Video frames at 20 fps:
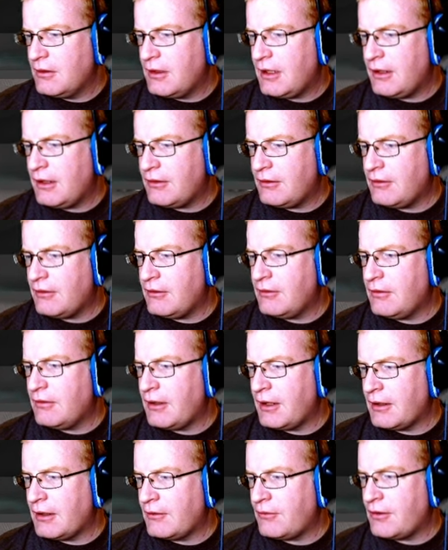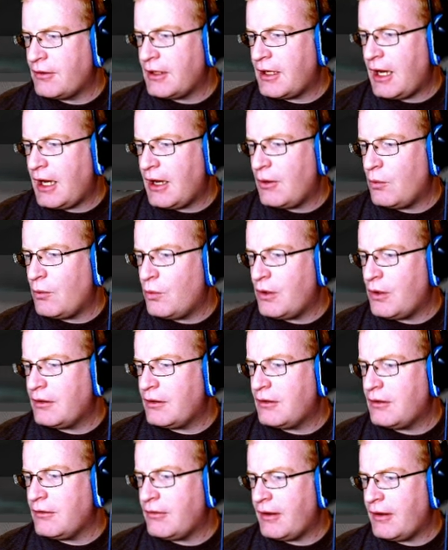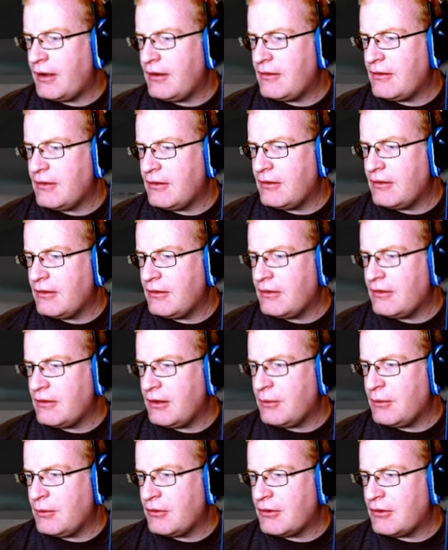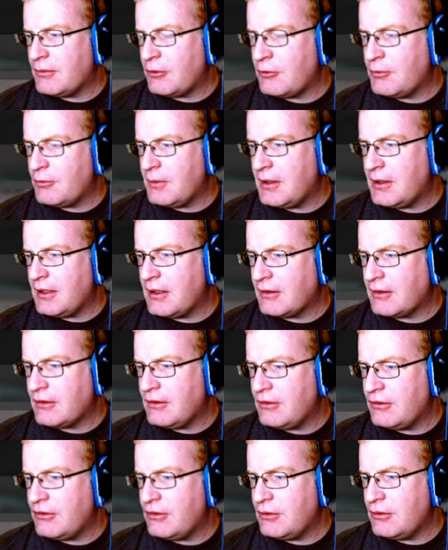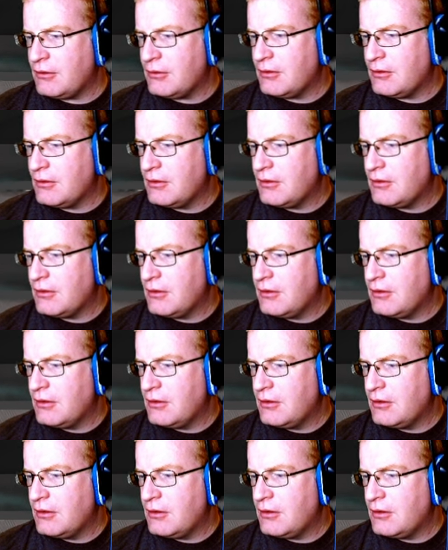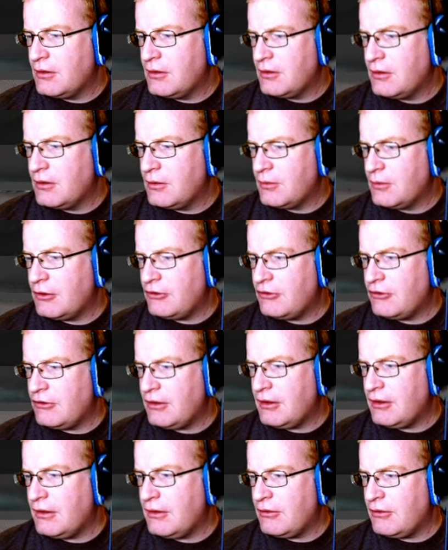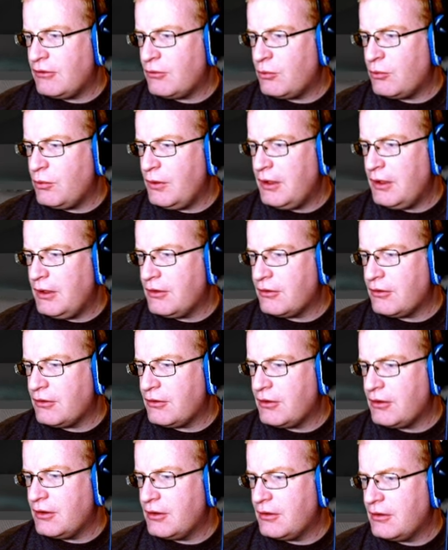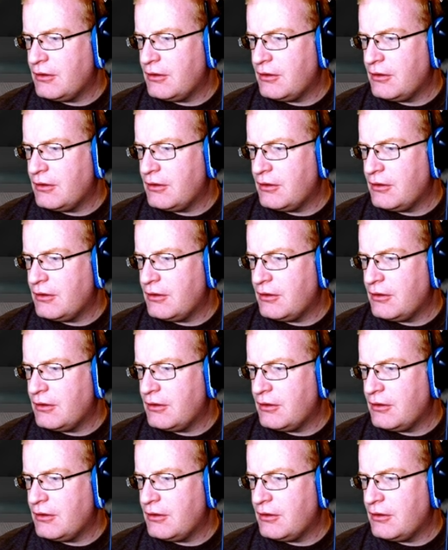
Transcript: It, like, forgot what devices it was supposed to be connected to. Which is weird.